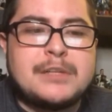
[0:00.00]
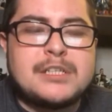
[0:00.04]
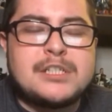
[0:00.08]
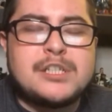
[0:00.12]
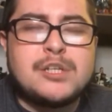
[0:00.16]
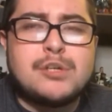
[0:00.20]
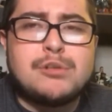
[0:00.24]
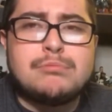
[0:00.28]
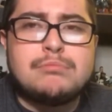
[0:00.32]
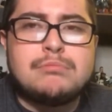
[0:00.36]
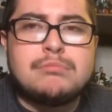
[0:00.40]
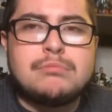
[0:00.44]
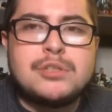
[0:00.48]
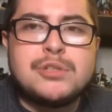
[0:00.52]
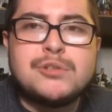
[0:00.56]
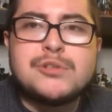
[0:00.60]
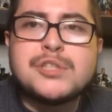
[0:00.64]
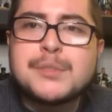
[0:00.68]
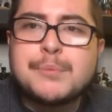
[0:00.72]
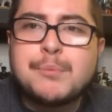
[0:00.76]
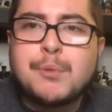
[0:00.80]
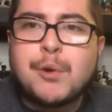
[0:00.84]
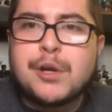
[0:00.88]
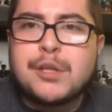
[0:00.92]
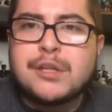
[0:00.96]
so do
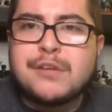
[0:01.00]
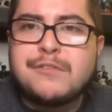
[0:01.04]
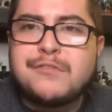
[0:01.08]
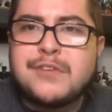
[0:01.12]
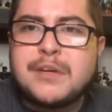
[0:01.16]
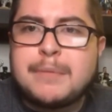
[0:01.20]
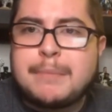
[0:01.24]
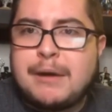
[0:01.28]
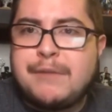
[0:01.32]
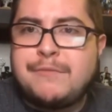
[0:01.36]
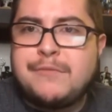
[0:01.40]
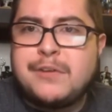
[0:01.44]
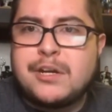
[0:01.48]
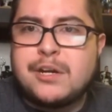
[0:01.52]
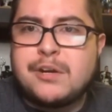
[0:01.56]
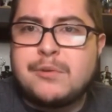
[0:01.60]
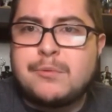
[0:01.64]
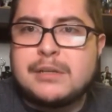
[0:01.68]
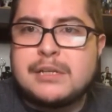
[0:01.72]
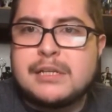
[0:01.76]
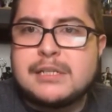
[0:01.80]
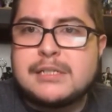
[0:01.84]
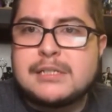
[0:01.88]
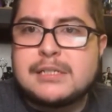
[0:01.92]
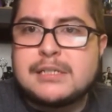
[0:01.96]
support the female figure
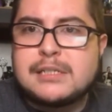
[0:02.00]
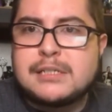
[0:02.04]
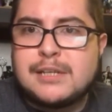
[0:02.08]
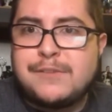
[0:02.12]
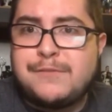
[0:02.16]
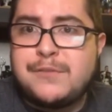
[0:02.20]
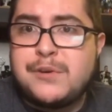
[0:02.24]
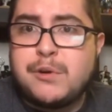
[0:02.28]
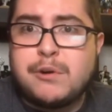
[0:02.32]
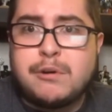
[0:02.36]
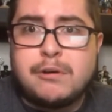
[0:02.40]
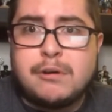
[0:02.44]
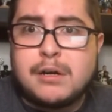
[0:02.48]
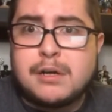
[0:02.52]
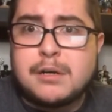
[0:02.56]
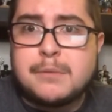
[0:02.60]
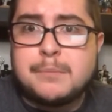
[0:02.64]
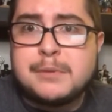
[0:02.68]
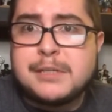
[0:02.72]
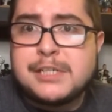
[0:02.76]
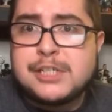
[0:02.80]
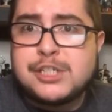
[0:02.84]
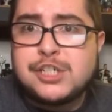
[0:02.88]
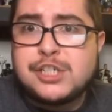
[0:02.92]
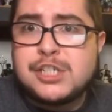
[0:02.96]
releases if you're a
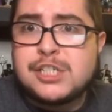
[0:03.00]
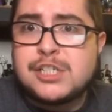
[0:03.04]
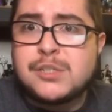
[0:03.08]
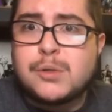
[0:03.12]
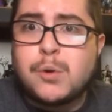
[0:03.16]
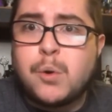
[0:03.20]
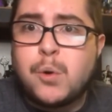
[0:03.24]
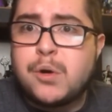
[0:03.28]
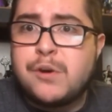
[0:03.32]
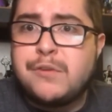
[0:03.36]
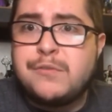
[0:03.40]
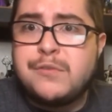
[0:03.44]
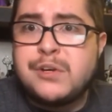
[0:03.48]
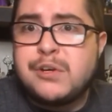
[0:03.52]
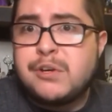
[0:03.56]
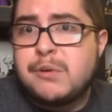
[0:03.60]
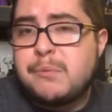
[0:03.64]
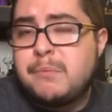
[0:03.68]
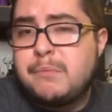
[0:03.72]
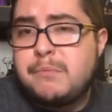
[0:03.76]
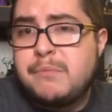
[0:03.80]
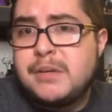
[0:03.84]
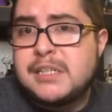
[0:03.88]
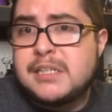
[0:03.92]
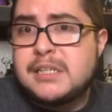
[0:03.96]
completionist, or if
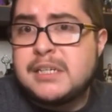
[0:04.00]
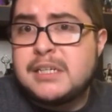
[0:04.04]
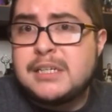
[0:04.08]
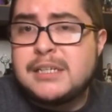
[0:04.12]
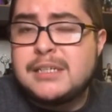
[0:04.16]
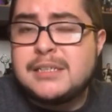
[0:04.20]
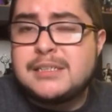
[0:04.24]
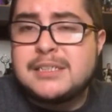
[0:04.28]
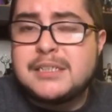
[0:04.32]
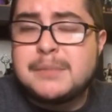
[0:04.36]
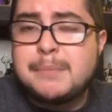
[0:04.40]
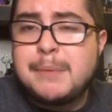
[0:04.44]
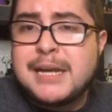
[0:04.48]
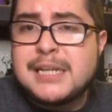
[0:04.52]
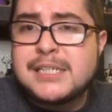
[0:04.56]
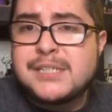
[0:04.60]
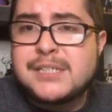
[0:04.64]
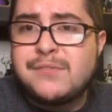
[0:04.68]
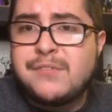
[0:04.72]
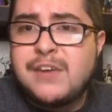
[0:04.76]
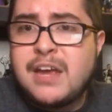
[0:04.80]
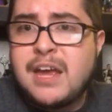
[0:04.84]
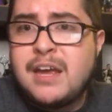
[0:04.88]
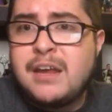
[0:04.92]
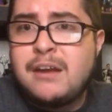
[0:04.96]
you're in
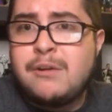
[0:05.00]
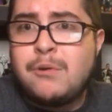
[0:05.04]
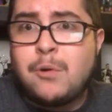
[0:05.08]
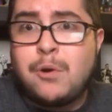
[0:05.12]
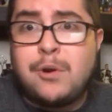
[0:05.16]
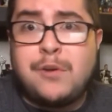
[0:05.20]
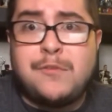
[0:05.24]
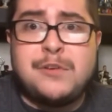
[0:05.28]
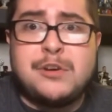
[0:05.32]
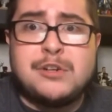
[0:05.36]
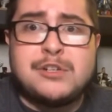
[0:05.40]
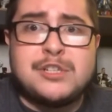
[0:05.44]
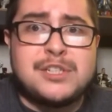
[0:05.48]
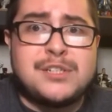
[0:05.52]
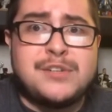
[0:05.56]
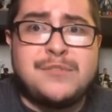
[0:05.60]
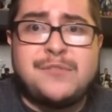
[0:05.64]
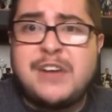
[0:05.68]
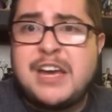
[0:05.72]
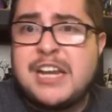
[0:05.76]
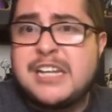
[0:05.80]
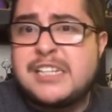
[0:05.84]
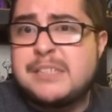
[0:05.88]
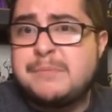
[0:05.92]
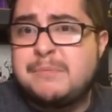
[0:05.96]
Space fan, or if you're just a
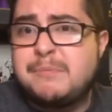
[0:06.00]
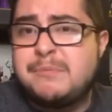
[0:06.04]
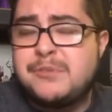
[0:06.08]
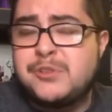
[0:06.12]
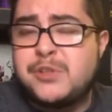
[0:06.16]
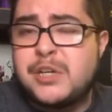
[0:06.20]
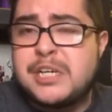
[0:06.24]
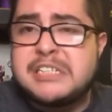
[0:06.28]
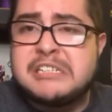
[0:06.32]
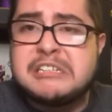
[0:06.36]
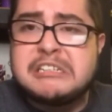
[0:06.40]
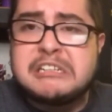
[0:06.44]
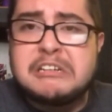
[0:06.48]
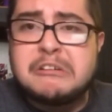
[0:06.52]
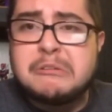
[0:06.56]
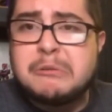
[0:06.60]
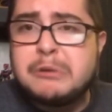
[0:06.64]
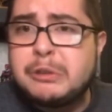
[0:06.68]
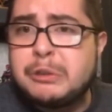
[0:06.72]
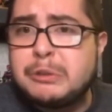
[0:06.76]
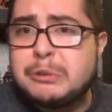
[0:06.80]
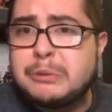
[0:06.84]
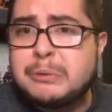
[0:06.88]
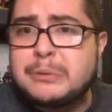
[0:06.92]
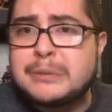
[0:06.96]
fan of Tracy Lynn
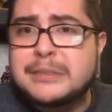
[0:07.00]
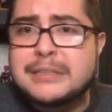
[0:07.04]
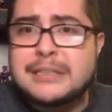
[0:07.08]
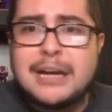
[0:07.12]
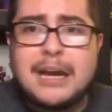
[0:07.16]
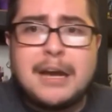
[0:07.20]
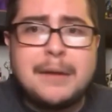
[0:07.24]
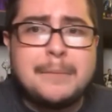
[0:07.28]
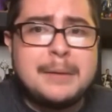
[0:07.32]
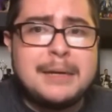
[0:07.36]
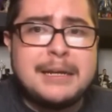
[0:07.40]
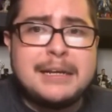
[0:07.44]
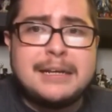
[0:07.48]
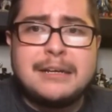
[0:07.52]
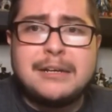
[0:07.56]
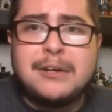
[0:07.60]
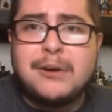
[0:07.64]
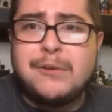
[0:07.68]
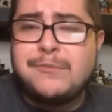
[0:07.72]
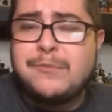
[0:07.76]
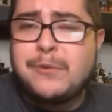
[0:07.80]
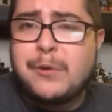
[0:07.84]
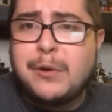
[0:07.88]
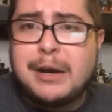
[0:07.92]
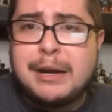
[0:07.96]
Cruz. I mean,
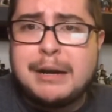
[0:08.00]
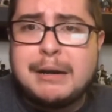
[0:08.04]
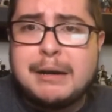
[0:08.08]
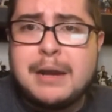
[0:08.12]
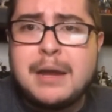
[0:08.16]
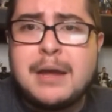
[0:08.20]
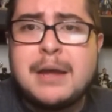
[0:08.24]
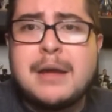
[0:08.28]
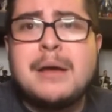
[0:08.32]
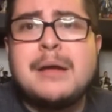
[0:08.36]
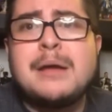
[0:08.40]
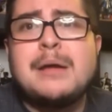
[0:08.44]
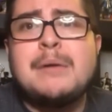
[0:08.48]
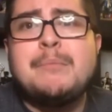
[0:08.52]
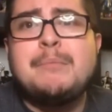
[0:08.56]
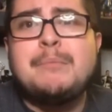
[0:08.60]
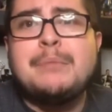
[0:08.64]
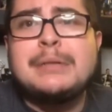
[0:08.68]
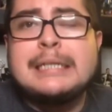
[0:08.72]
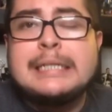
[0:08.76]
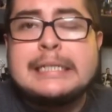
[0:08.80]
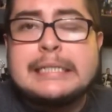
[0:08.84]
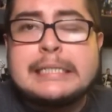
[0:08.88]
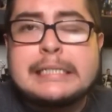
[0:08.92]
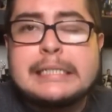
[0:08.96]
go for it.
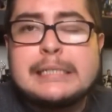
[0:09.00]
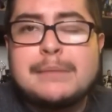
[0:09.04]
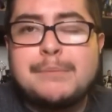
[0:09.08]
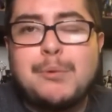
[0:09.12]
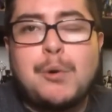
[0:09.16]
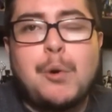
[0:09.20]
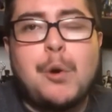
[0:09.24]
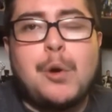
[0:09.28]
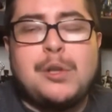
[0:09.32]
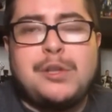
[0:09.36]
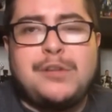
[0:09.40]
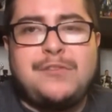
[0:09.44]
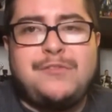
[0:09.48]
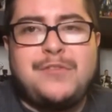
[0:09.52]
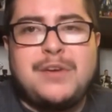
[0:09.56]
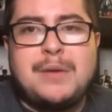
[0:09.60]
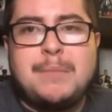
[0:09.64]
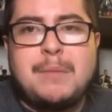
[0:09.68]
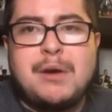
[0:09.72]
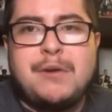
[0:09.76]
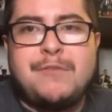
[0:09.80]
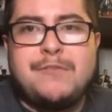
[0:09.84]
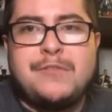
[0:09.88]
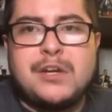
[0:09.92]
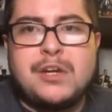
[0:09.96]
Please support the
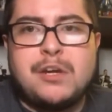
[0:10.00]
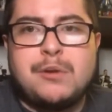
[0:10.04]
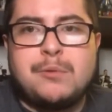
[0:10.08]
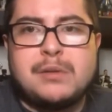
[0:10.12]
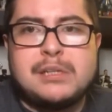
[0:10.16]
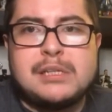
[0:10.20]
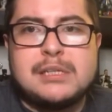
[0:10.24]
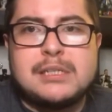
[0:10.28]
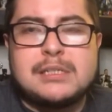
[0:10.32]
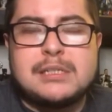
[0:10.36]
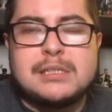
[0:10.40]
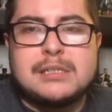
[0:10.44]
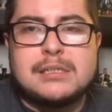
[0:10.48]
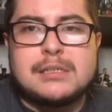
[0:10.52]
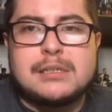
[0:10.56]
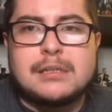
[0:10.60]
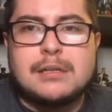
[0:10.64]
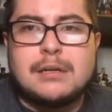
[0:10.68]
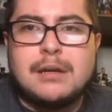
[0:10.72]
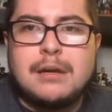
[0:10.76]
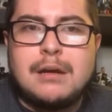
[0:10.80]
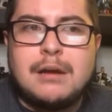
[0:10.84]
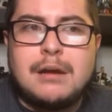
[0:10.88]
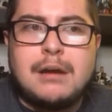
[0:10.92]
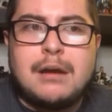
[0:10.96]
female figure releases
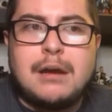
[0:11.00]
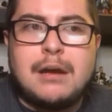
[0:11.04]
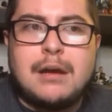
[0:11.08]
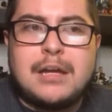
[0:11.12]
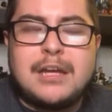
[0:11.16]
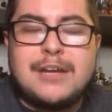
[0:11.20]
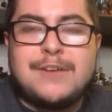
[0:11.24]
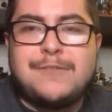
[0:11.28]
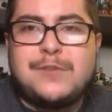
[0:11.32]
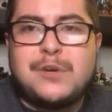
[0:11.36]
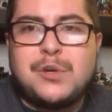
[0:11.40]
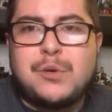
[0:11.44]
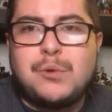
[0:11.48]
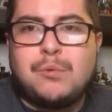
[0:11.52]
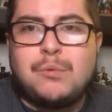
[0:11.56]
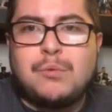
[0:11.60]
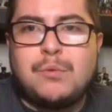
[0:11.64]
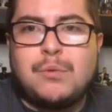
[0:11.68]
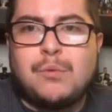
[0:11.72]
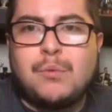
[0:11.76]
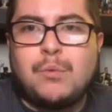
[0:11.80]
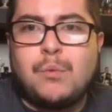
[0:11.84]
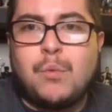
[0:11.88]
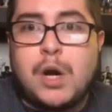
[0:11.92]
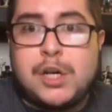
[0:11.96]
if you
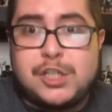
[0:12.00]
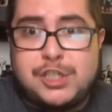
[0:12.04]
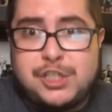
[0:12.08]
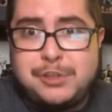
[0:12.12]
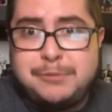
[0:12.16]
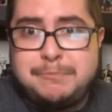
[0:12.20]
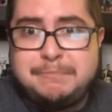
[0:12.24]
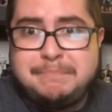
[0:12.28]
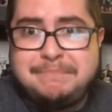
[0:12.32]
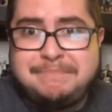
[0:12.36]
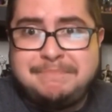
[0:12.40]
want to.